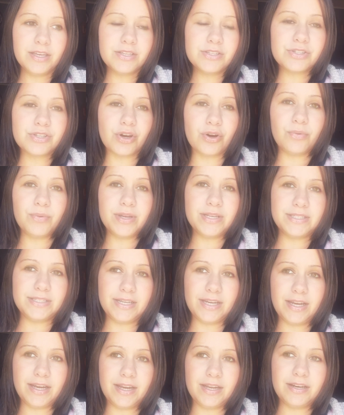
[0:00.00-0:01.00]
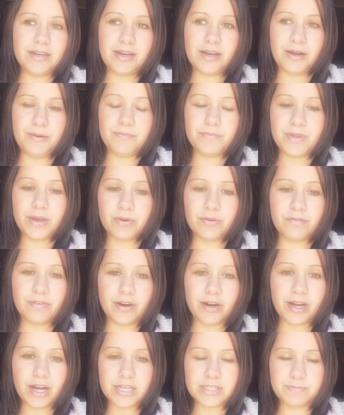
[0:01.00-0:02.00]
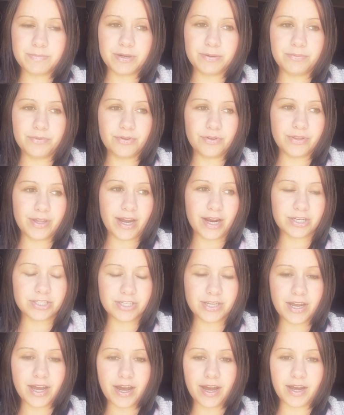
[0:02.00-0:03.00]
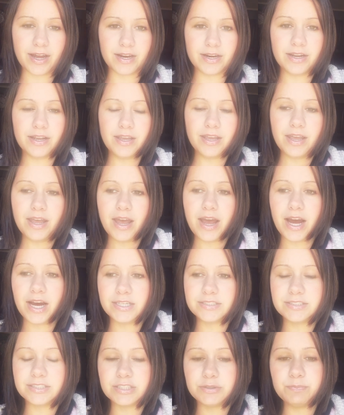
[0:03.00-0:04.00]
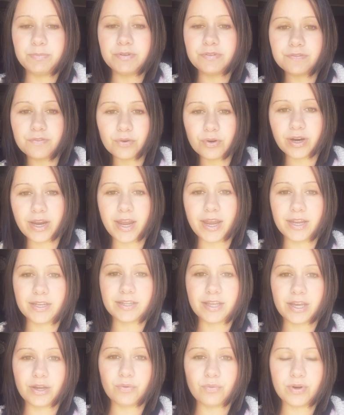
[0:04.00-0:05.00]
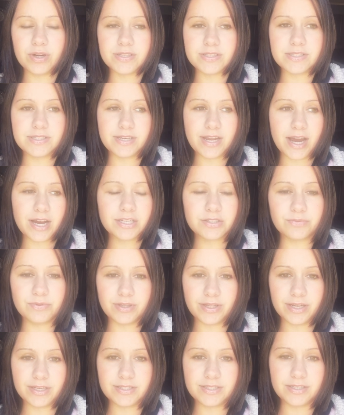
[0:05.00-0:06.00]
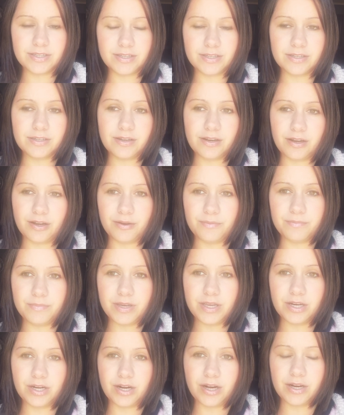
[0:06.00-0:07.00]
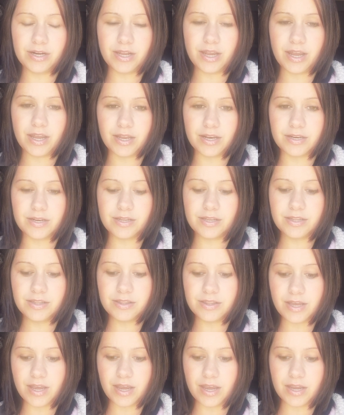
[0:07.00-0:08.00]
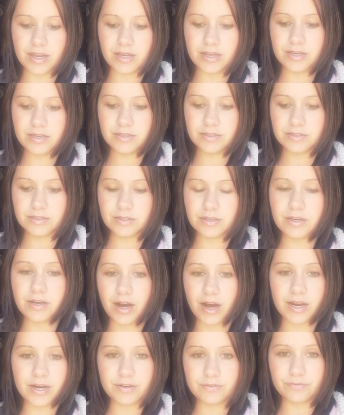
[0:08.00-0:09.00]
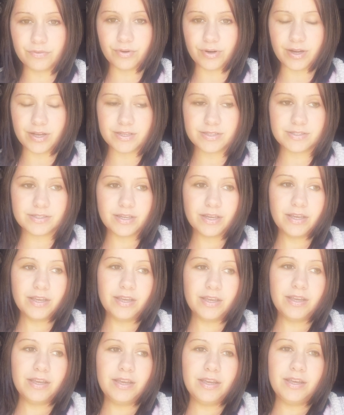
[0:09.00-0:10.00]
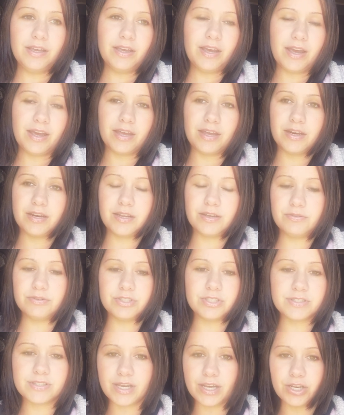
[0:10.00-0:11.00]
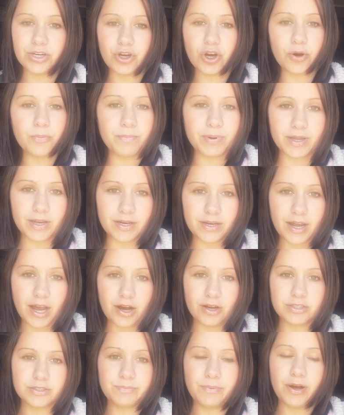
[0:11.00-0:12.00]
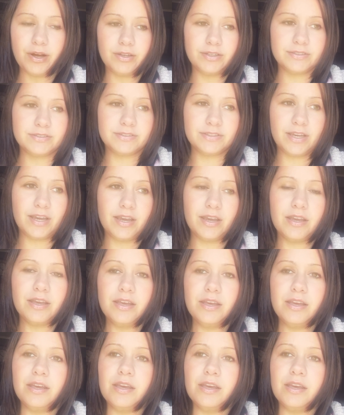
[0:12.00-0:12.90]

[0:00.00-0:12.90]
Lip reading: so we did. They were very hospitable. They actually had asked us beforehand like what snacks we like to eat on, and they got it for us. And it was just like an open house policy